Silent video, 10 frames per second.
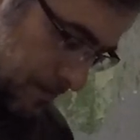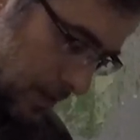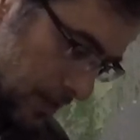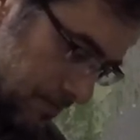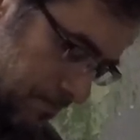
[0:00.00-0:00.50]

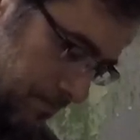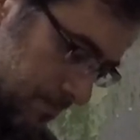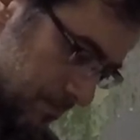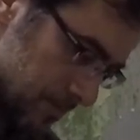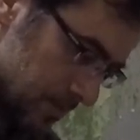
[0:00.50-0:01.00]
They're
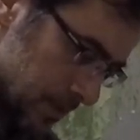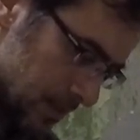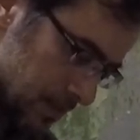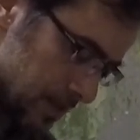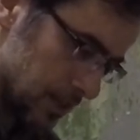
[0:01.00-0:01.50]

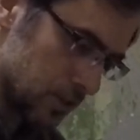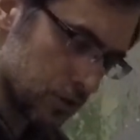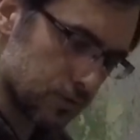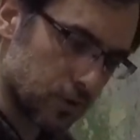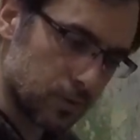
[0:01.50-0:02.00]

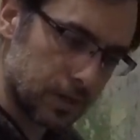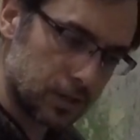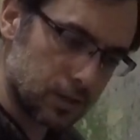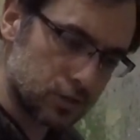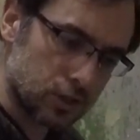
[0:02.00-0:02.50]
useful
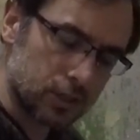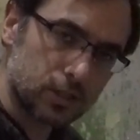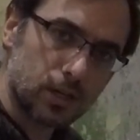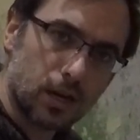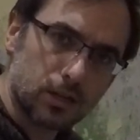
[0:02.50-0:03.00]
when you're trying
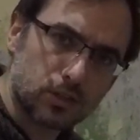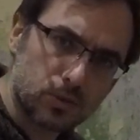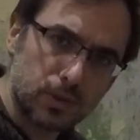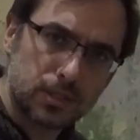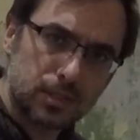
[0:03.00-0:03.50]
to
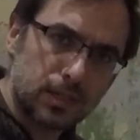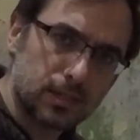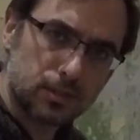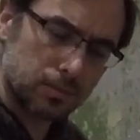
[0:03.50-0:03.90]
untwist things or